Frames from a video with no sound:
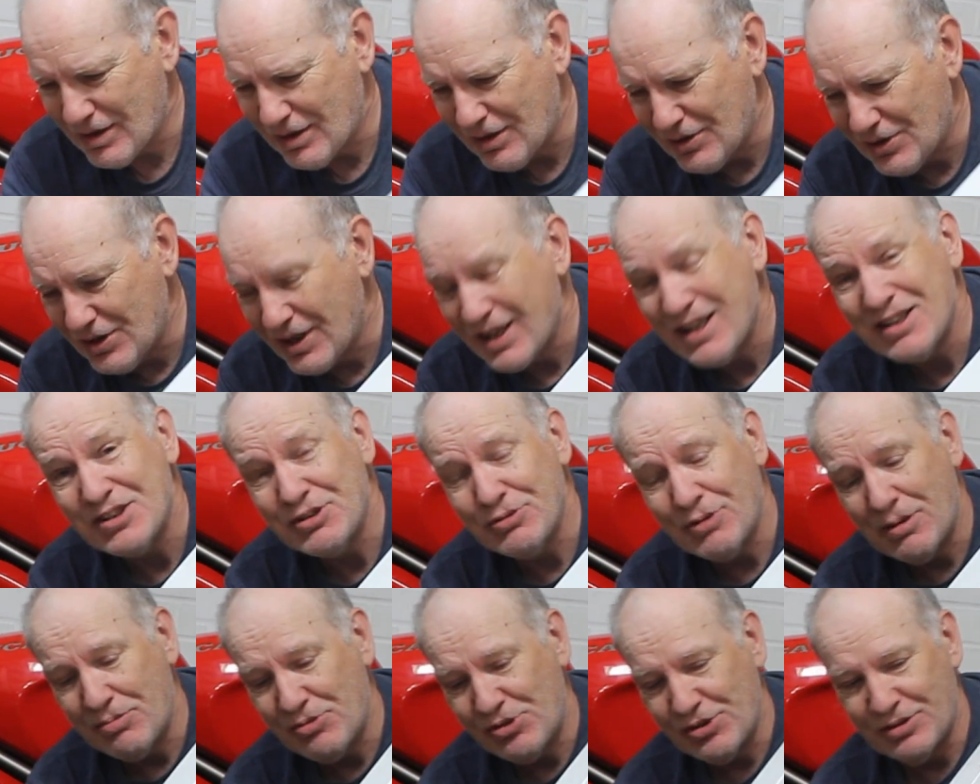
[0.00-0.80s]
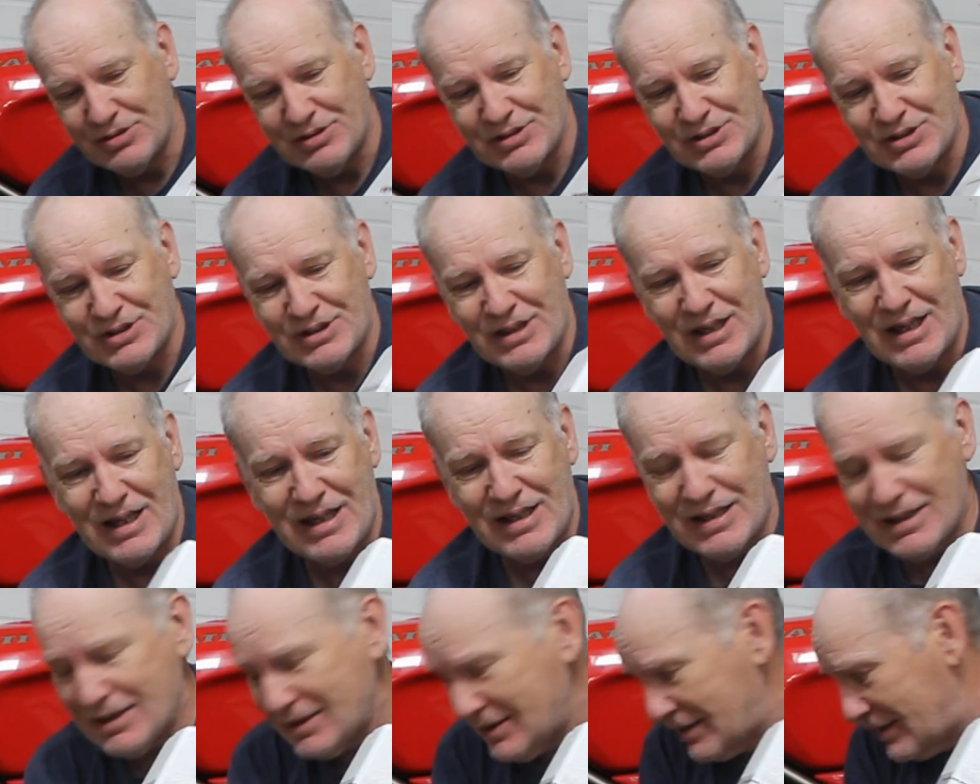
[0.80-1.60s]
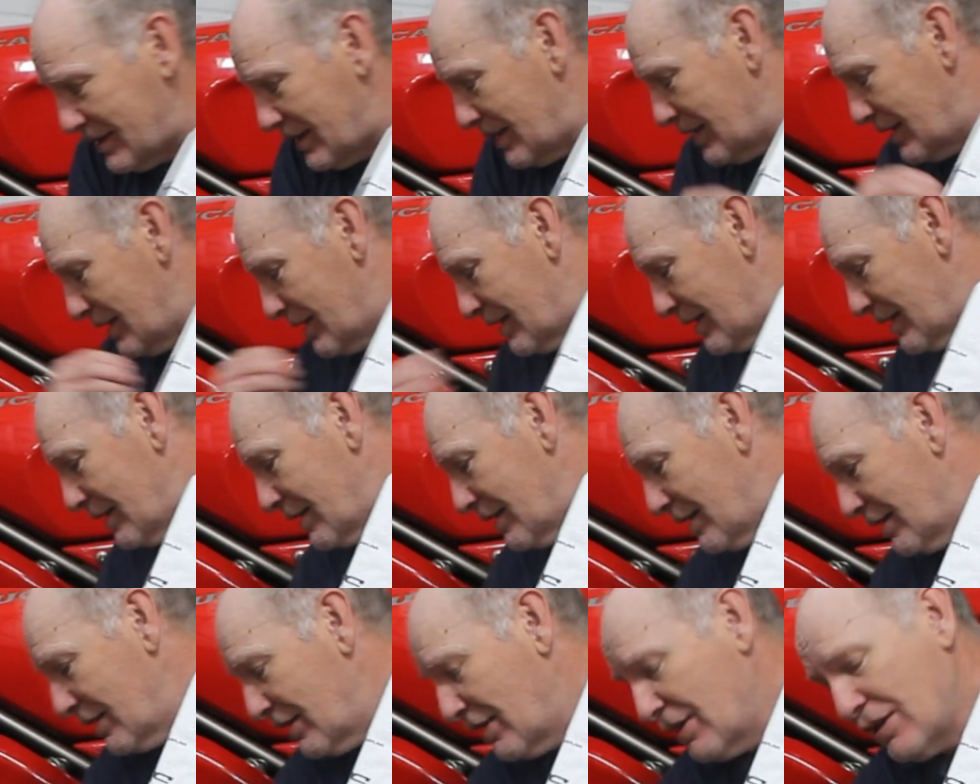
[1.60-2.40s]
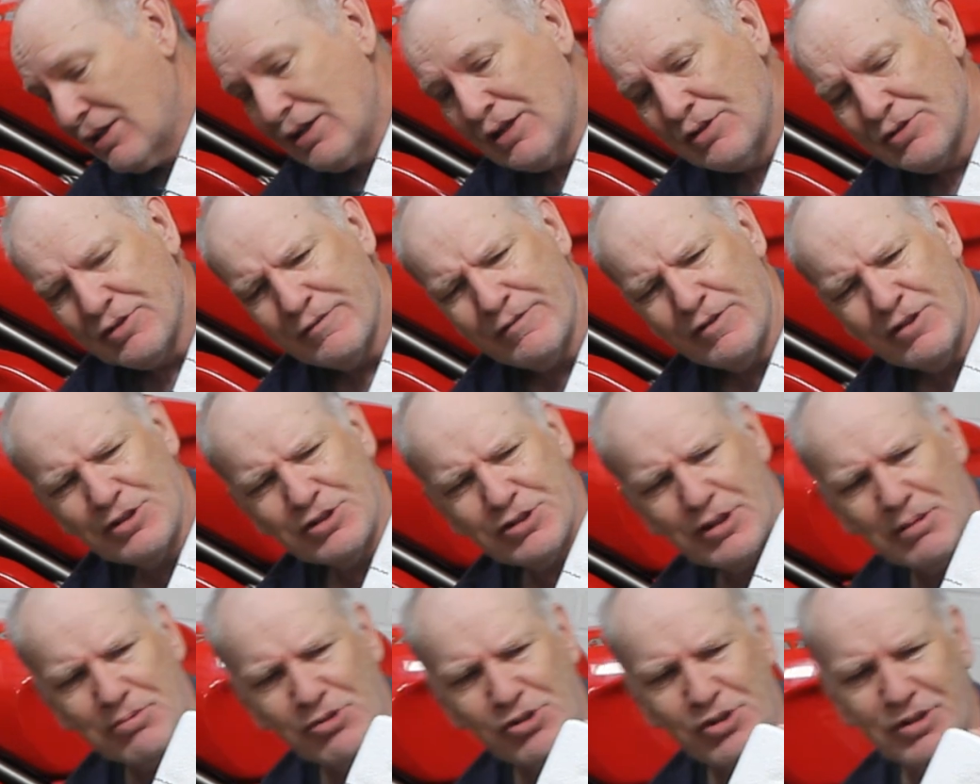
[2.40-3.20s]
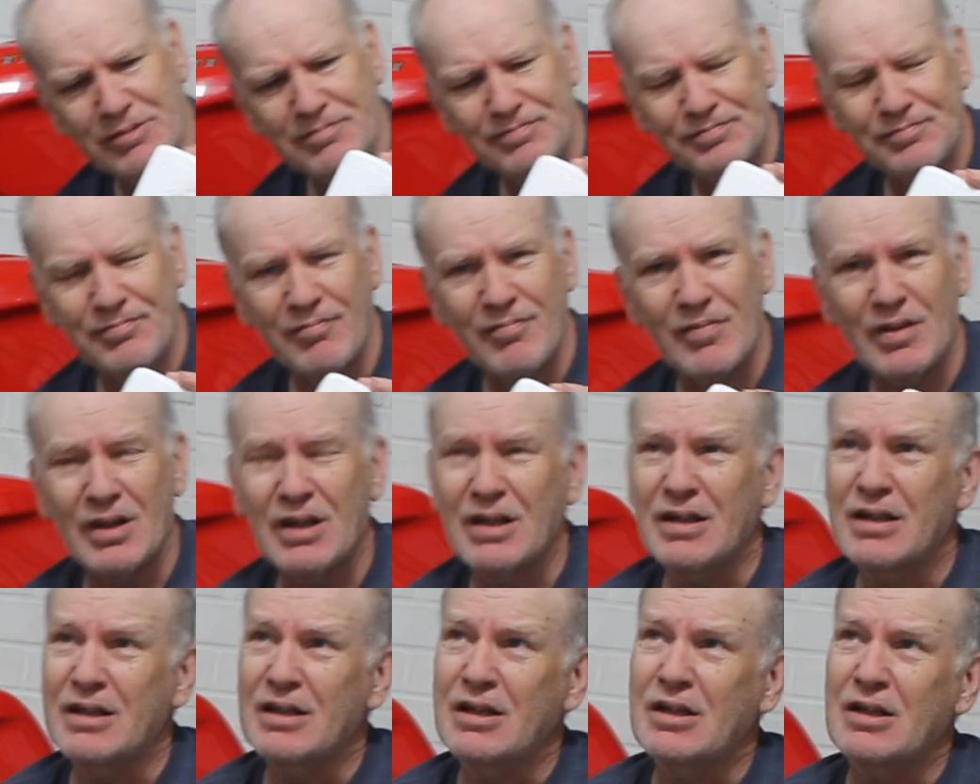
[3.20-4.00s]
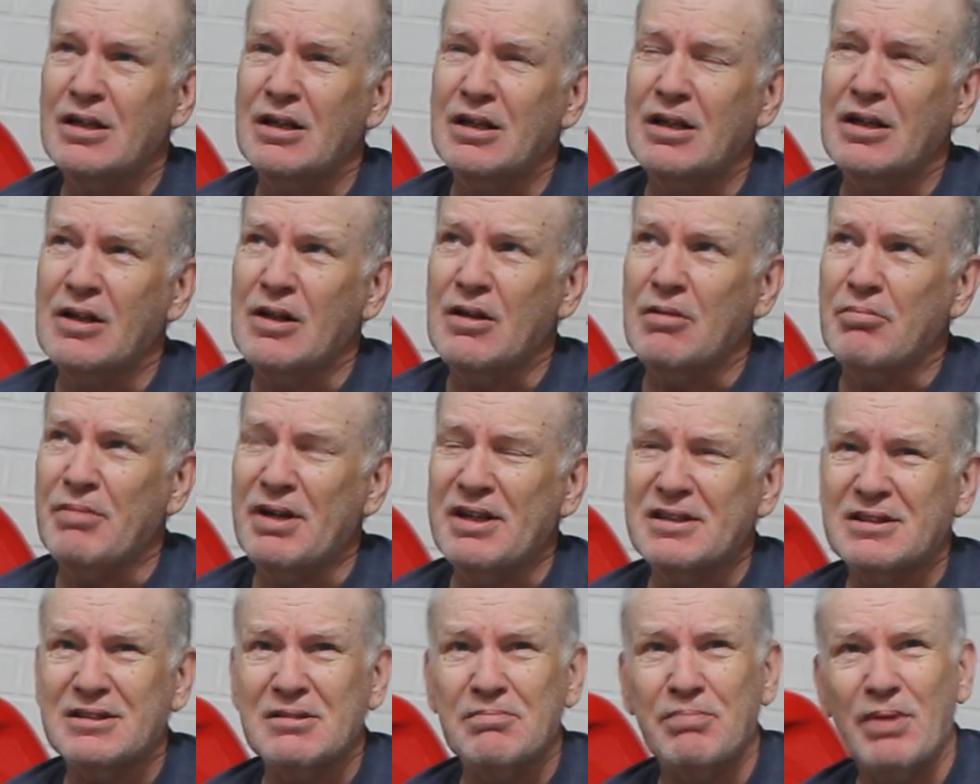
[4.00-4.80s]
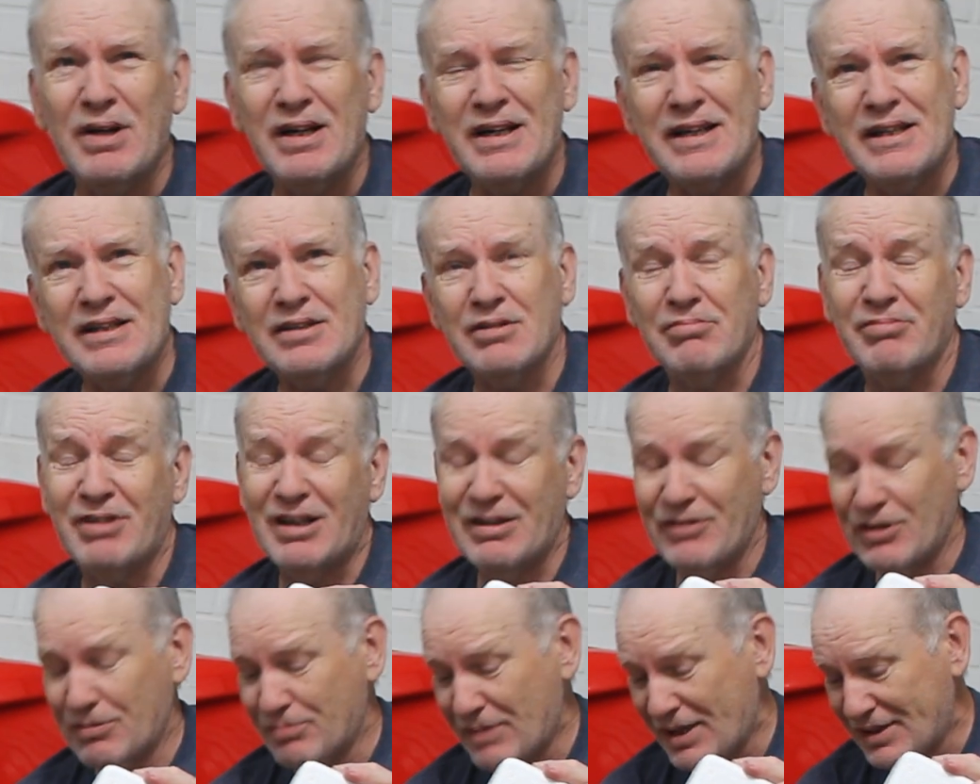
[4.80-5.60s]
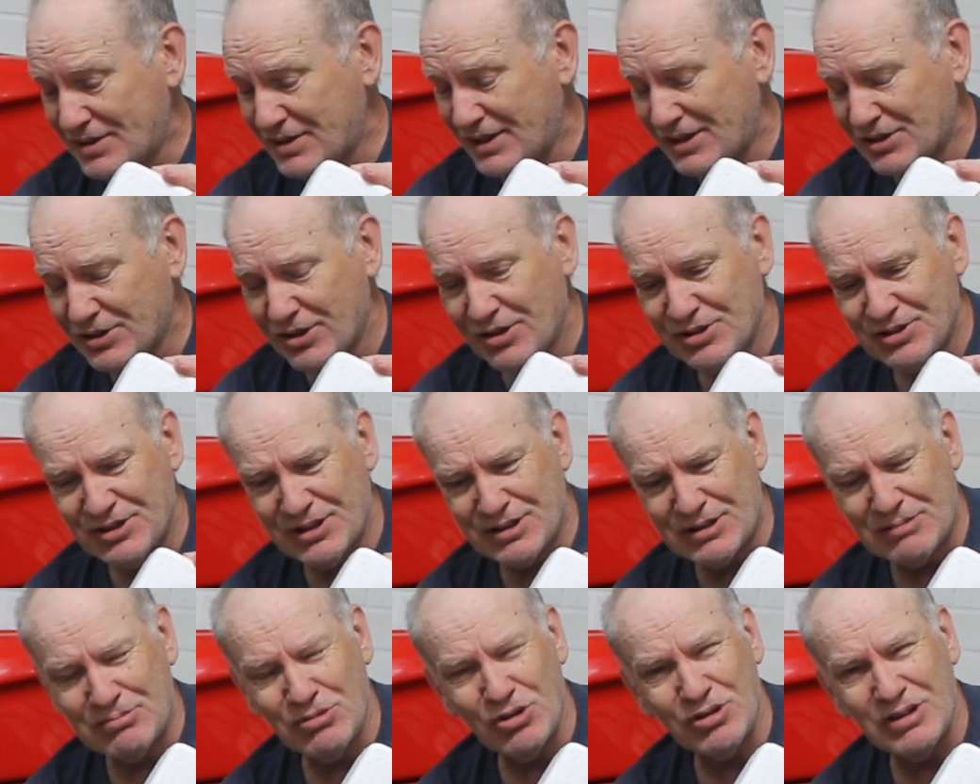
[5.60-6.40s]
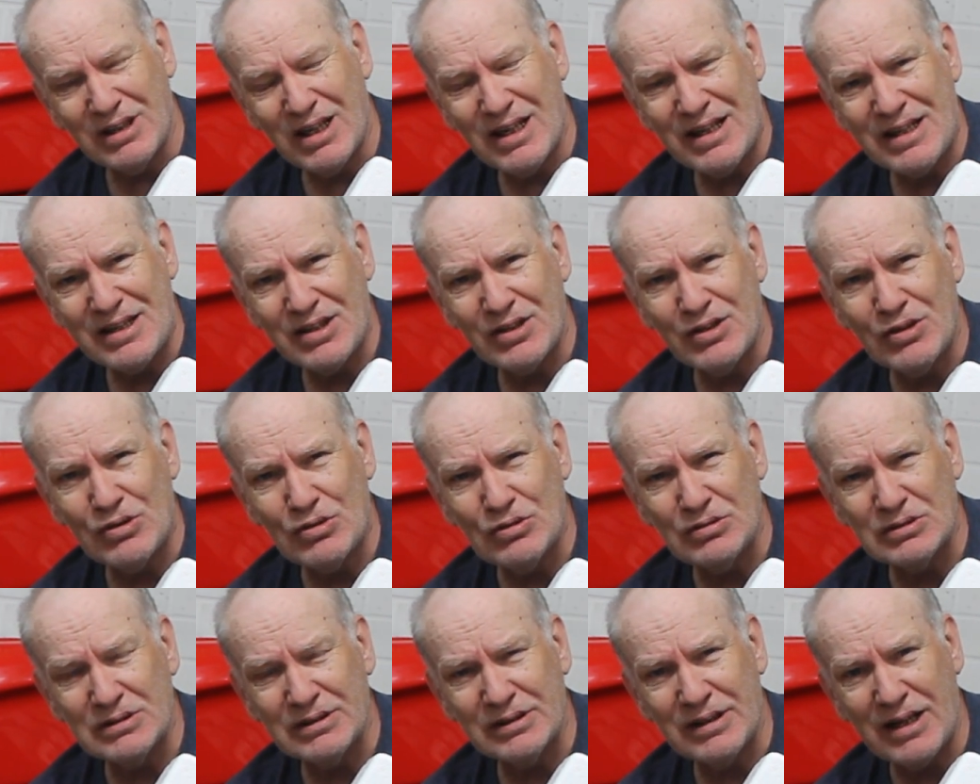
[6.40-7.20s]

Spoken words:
You get 2 options, and the first option makes the bike, or rather makes the exhaust system look like an old